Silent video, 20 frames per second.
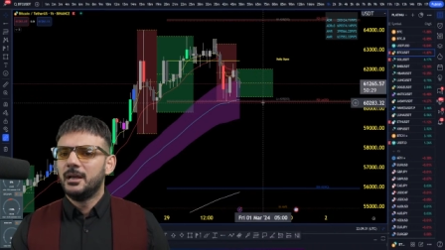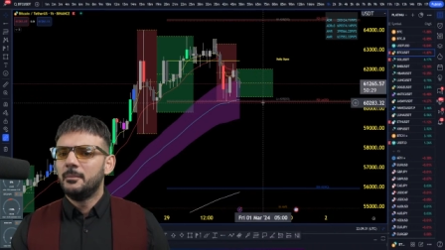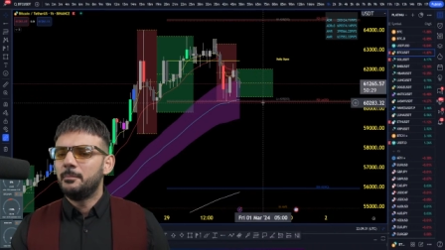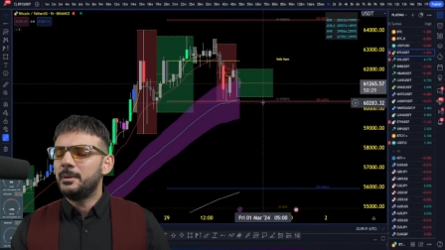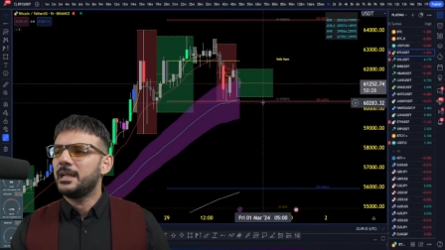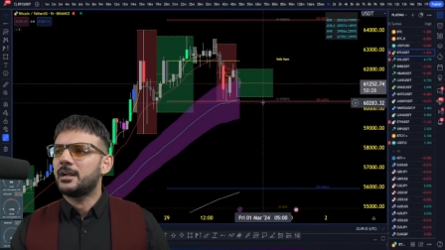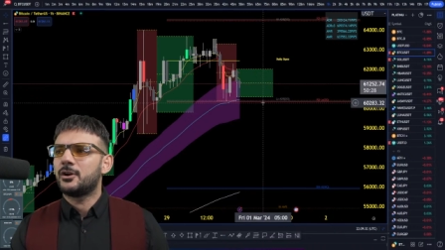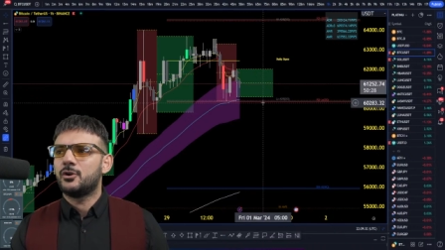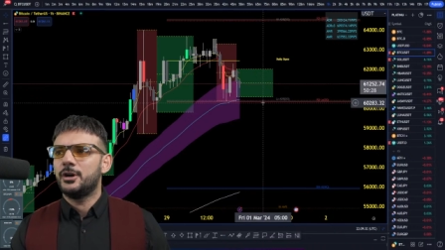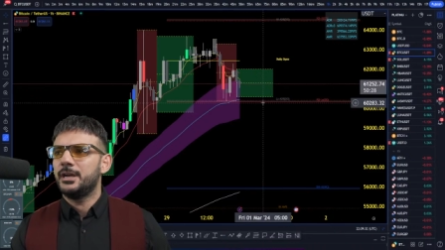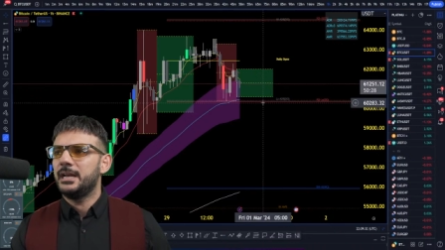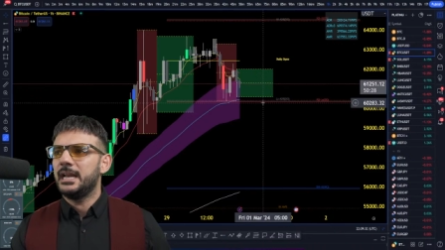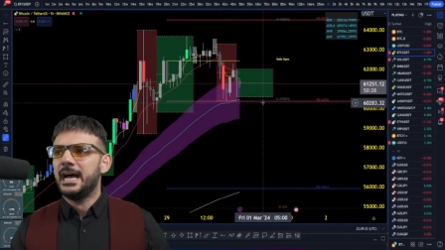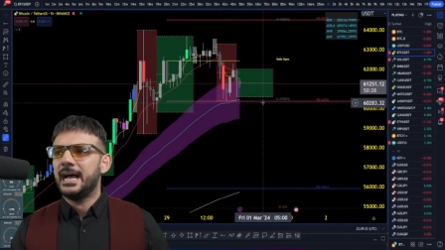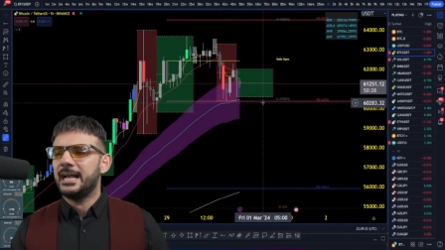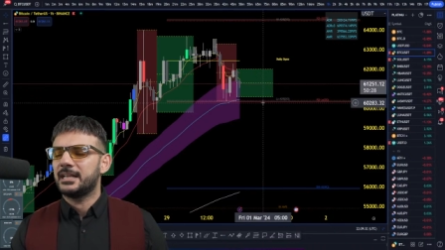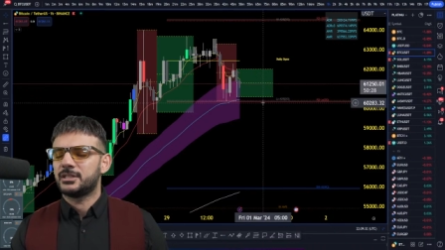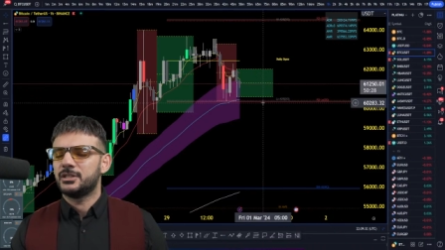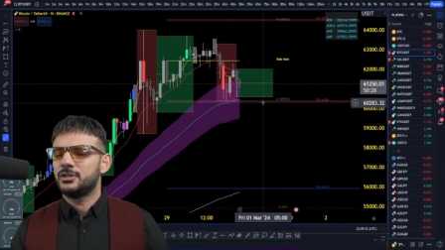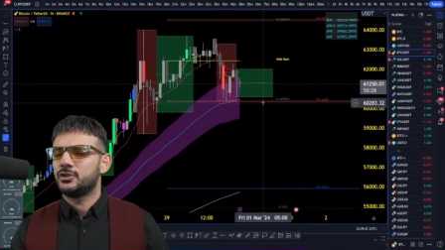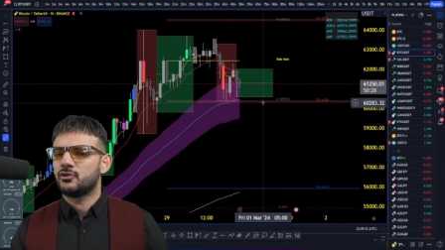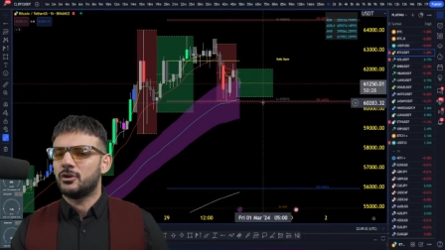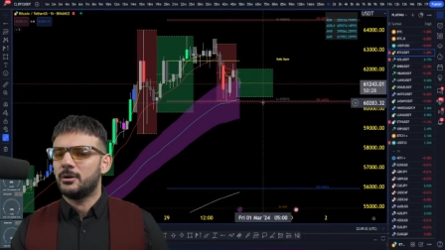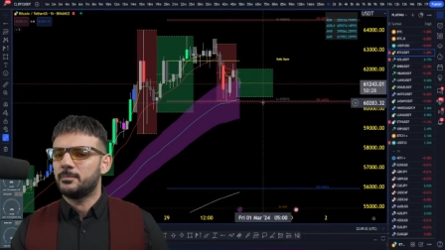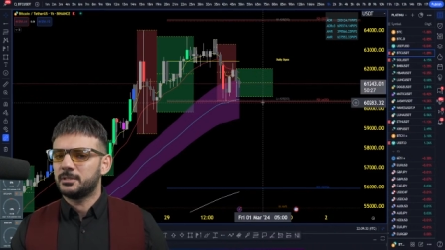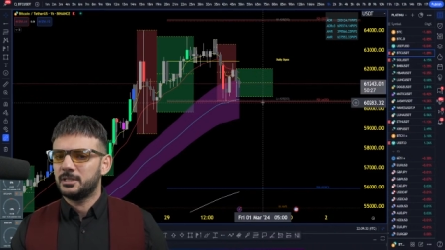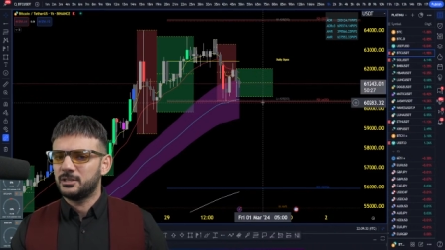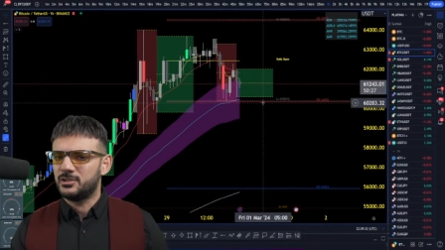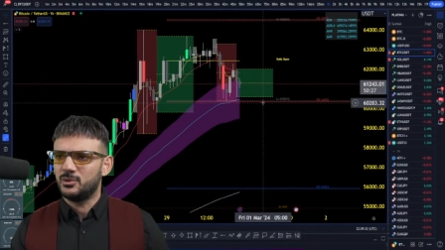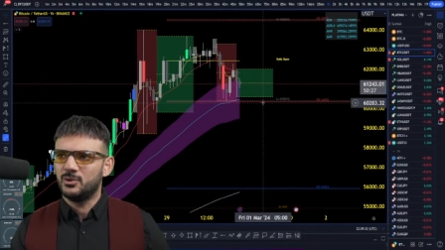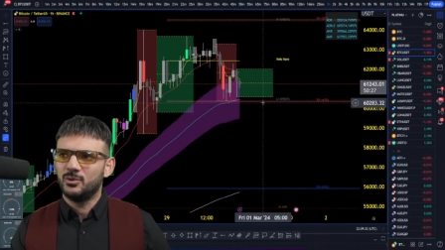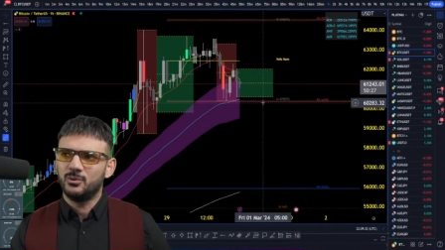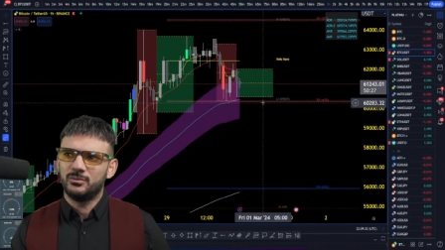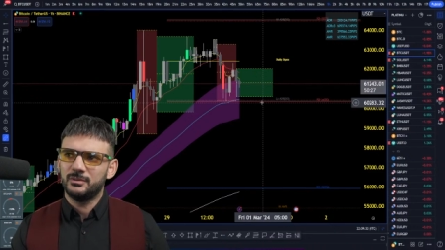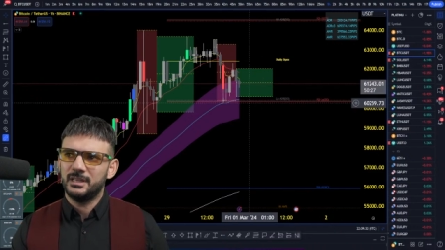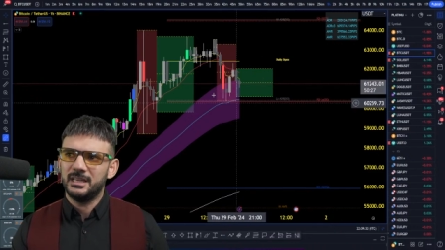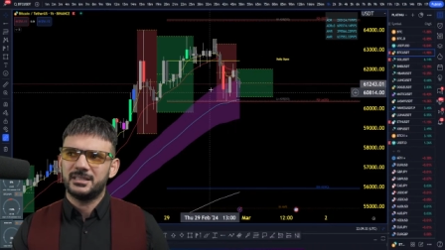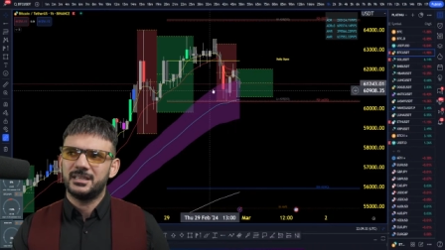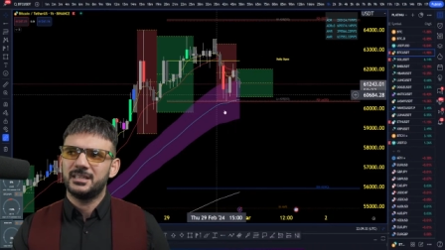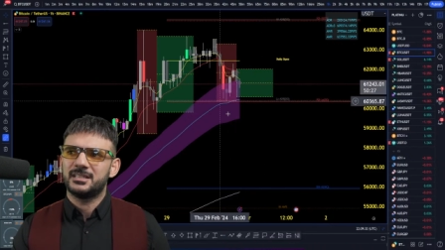Bitcoin hasn't dropped at all.
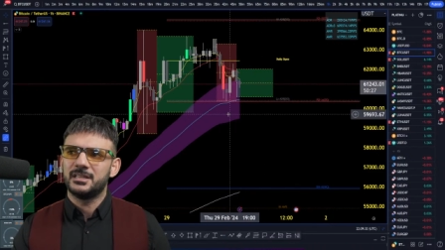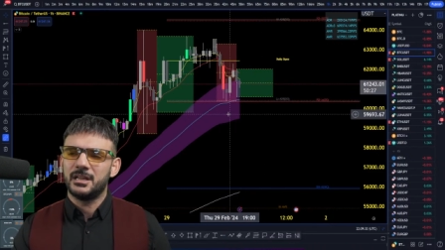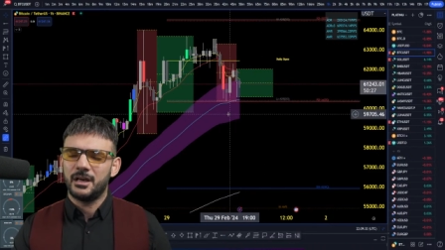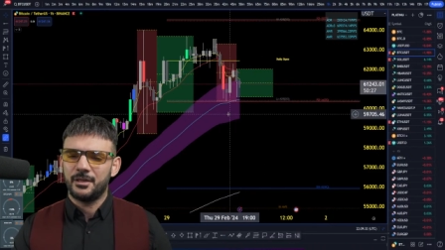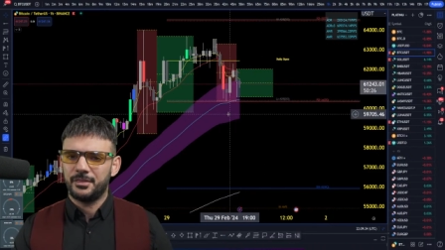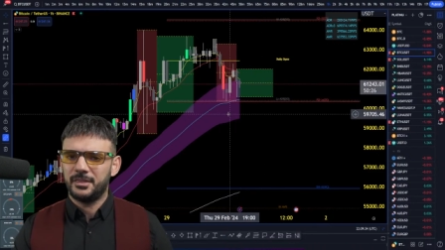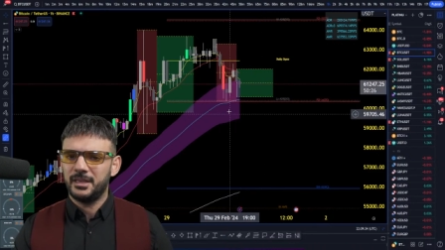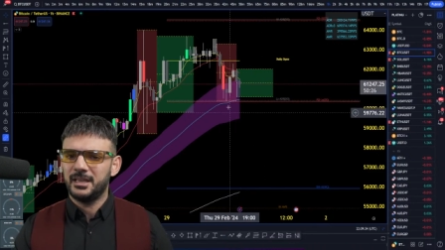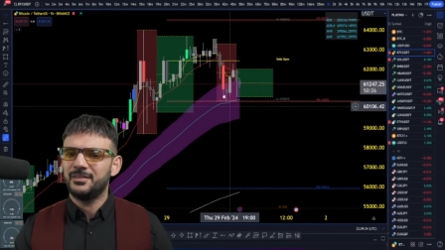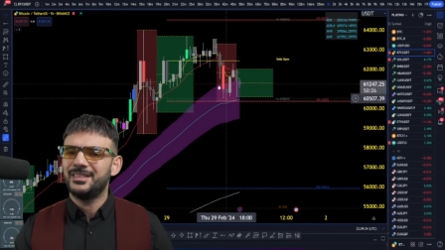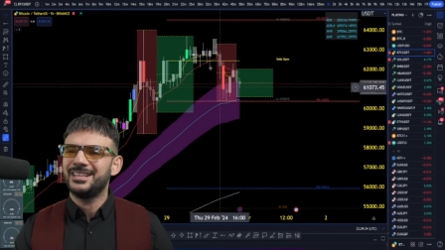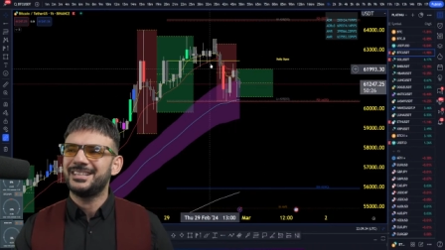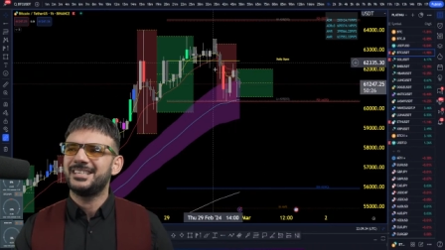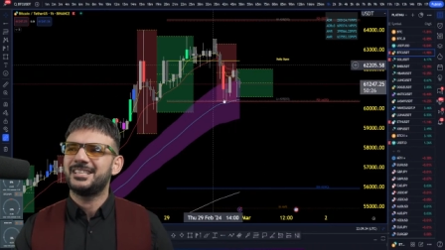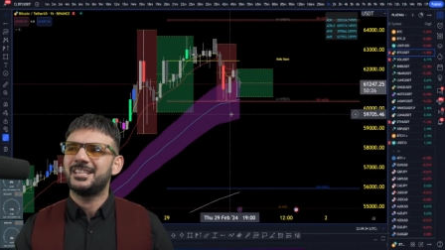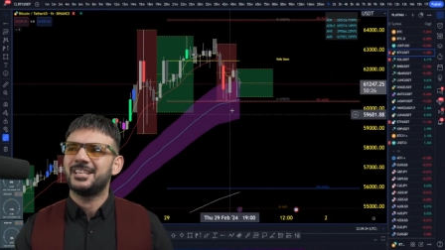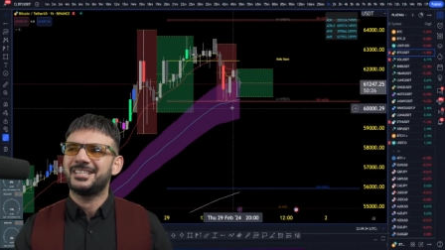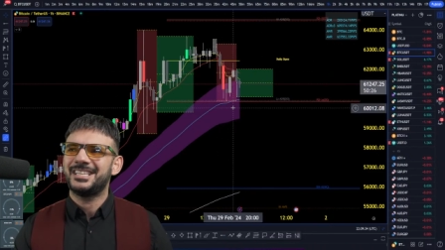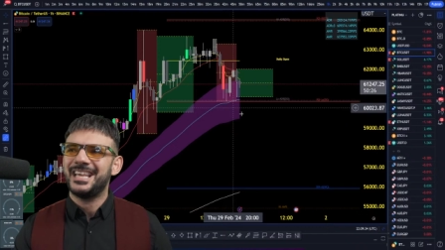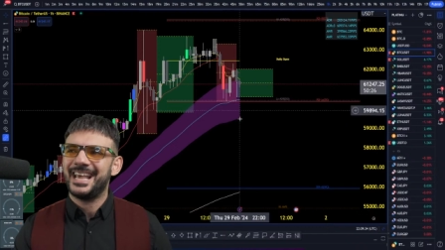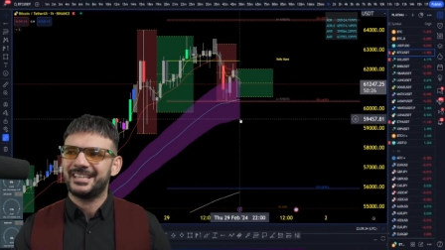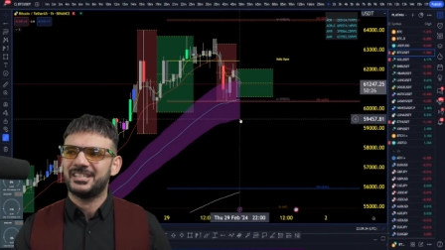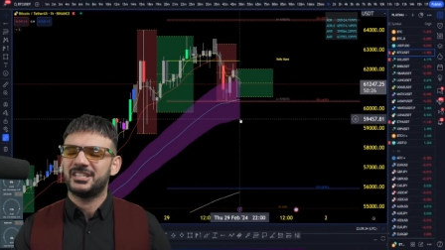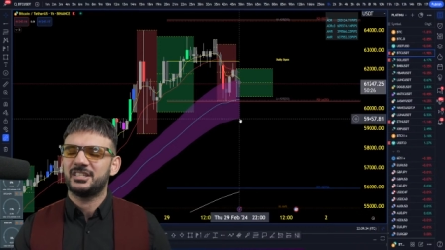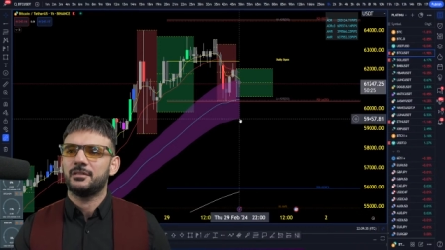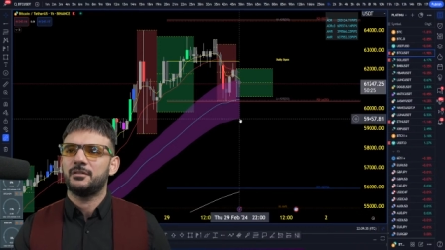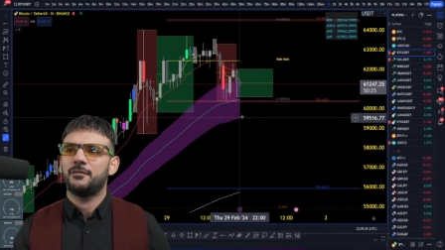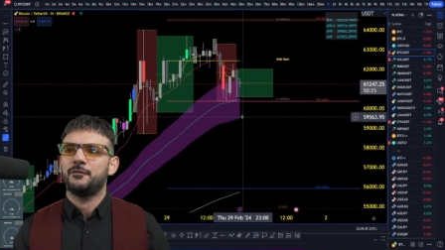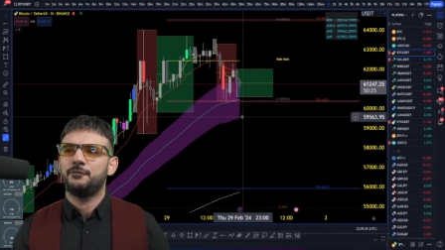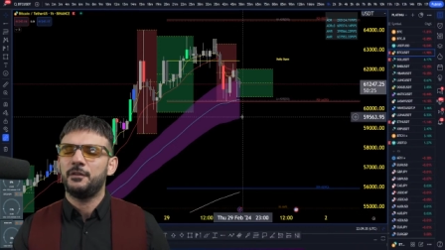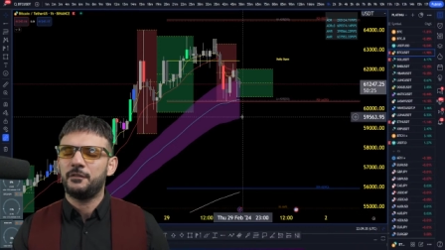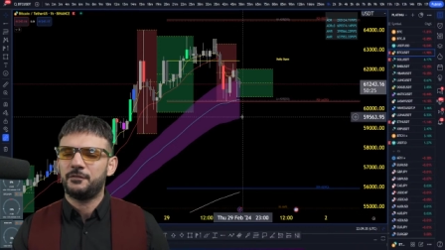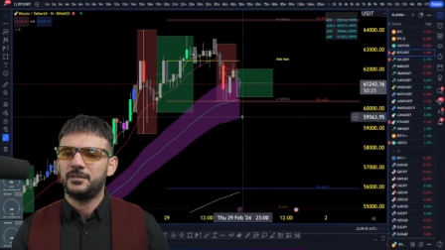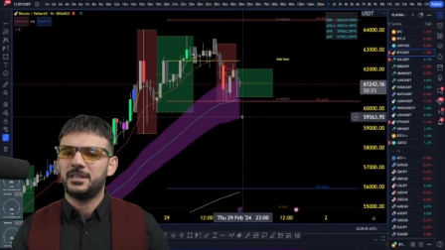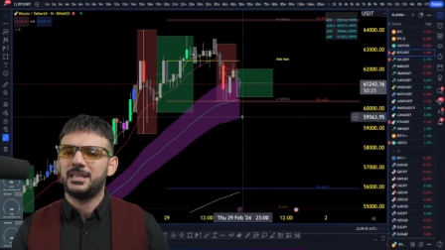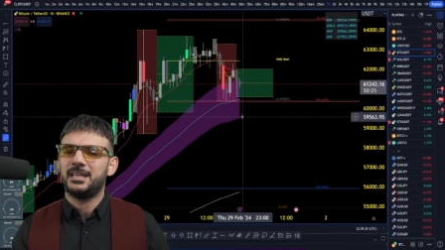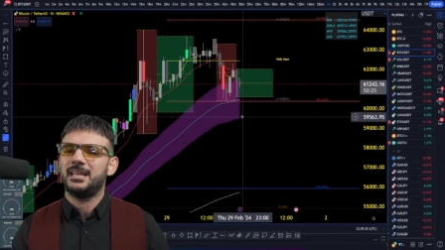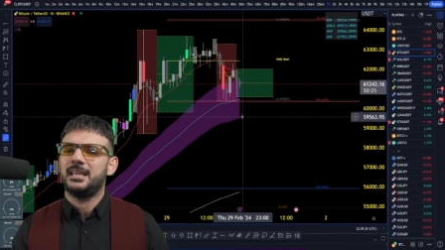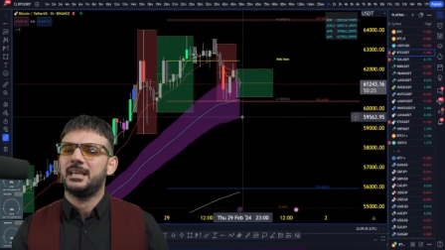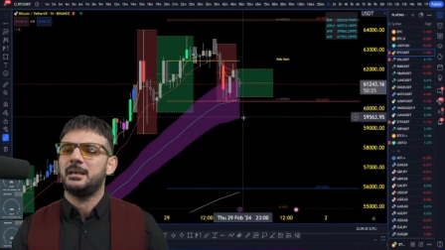This is nothing. This is the test of the
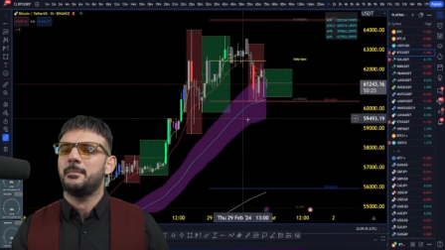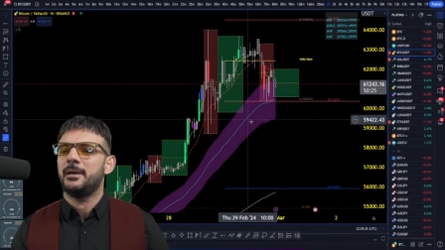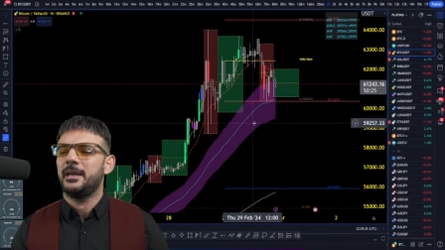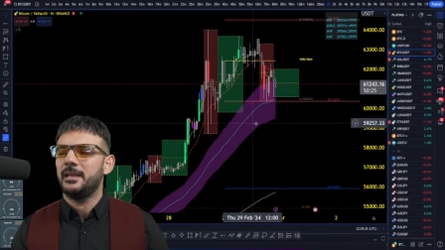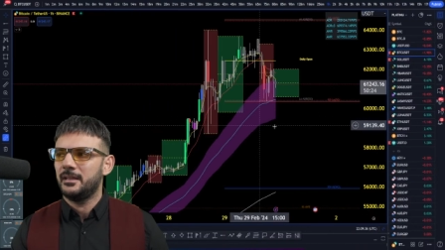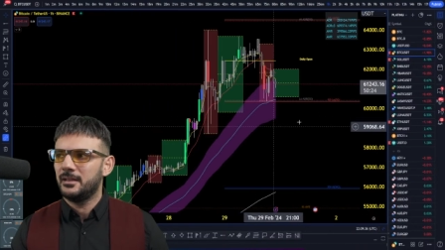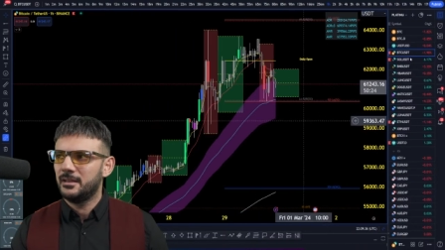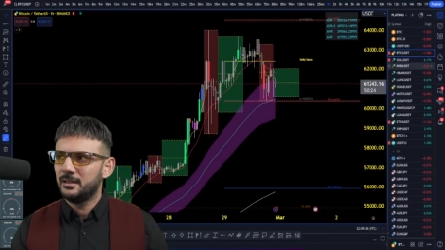50 EMA.